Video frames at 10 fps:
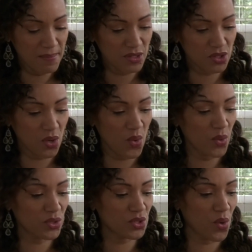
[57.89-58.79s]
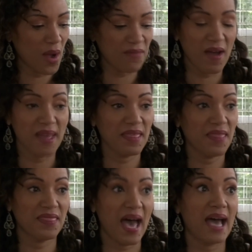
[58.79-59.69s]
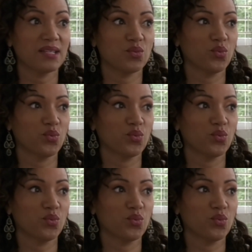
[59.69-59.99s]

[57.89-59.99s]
So I find that